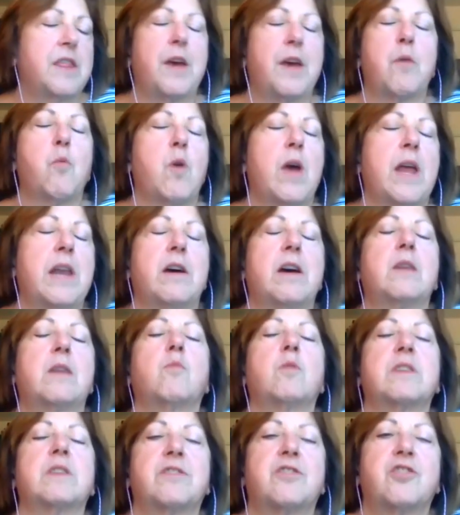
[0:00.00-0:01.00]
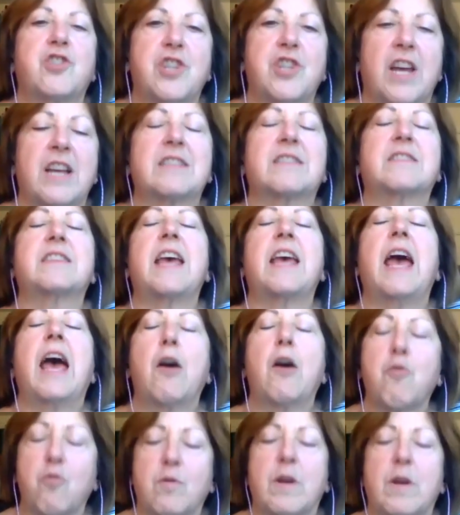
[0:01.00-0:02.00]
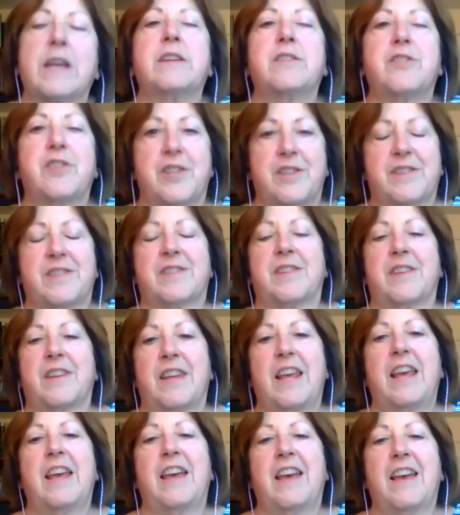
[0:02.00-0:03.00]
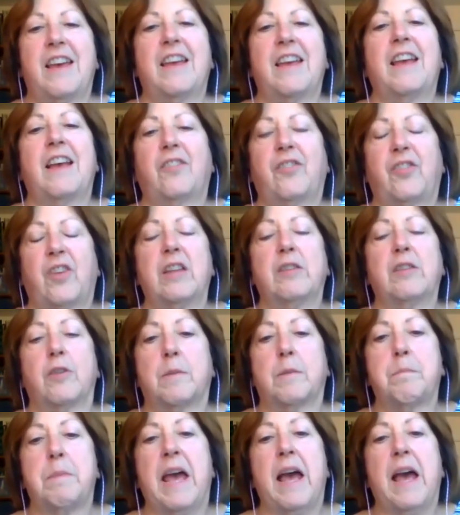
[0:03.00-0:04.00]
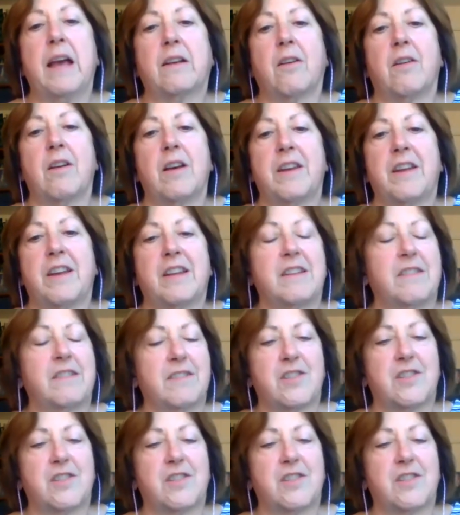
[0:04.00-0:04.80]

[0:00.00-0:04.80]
that went on was just outrageous as I look back on it.